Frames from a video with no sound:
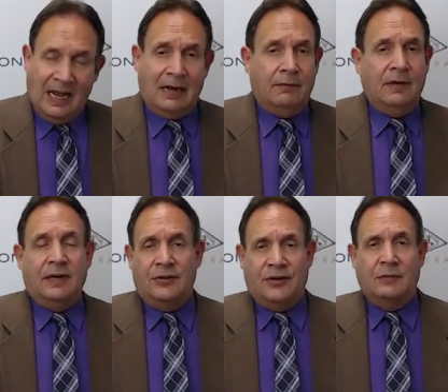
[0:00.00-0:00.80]
Had a real
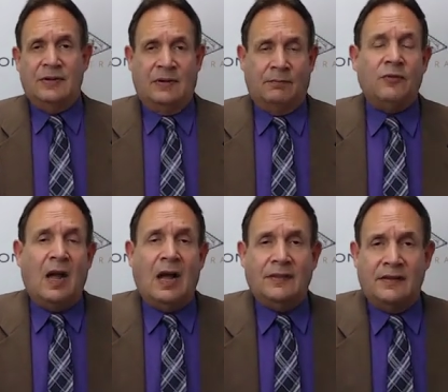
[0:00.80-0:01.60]
issue with some
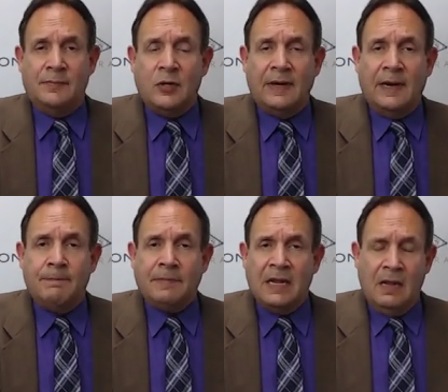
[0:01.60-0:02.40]
fraud this morning
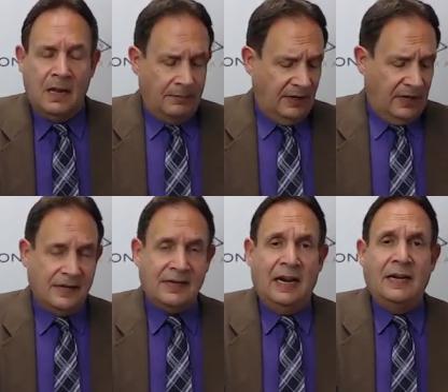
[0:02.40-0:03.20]

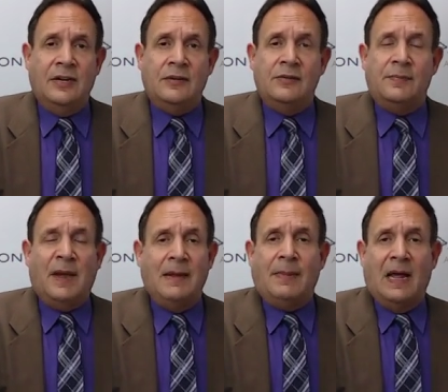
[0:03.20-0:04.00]
because an agent used
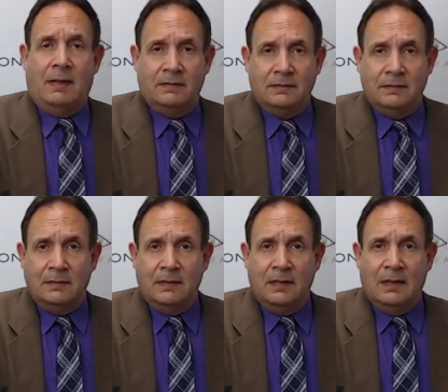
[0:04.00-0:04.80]
PayPal.
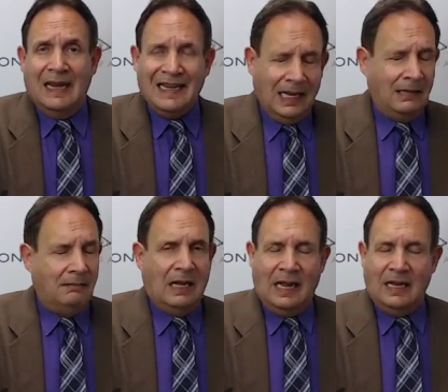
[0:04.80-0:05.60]
Again,
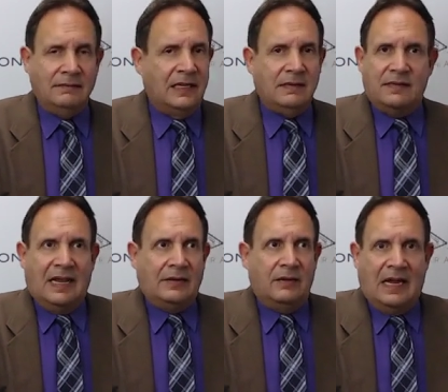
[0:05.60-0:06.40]
I, it's
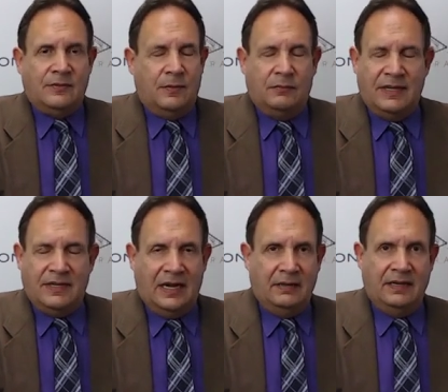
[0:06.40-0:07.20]
like you guys, we, we
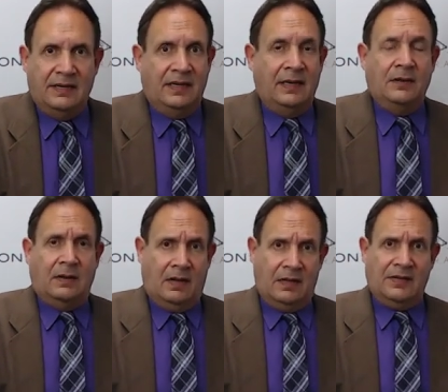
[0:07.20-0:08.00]
tell you these and then you
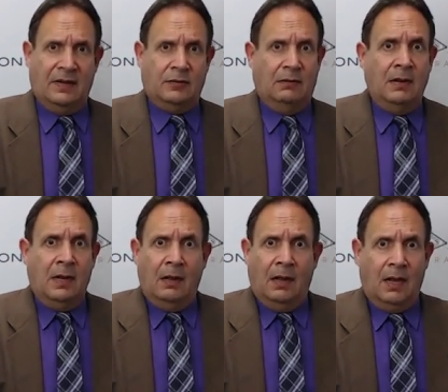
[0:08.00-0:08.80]
call us up going,
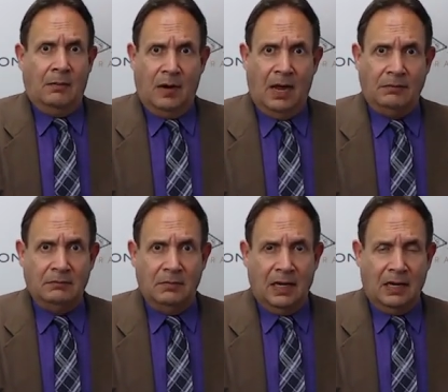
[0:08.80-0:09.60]
I got a problem,
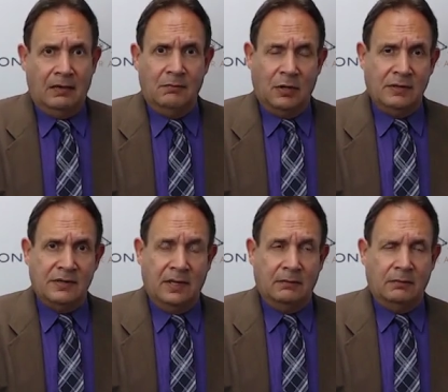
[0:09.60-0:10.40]
I got an
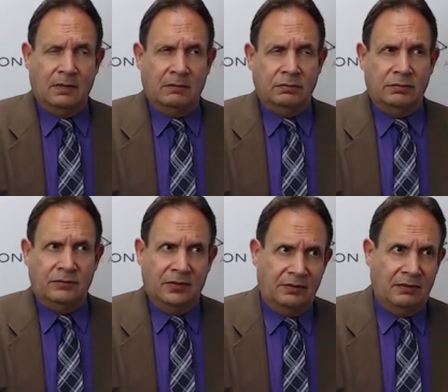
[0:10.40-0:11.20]
emergency. Well, who
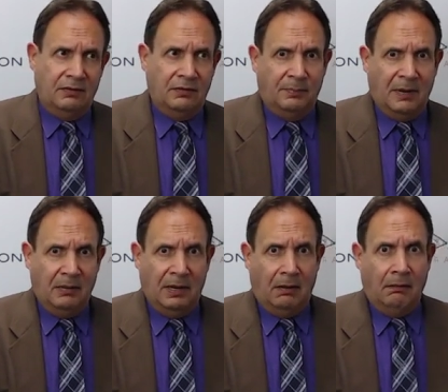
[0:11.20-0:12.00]
told you to use
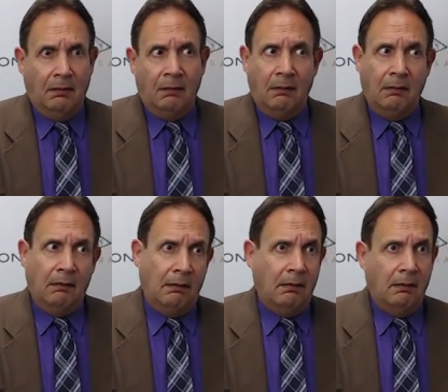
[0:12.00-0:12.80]
PayPal?
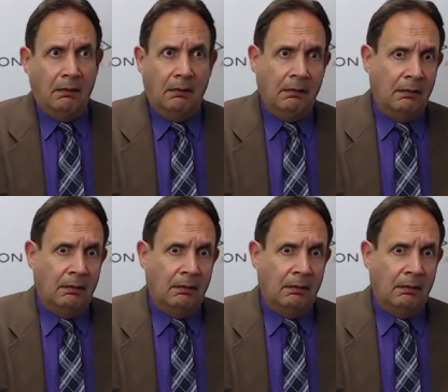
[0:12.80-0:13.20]
Uh,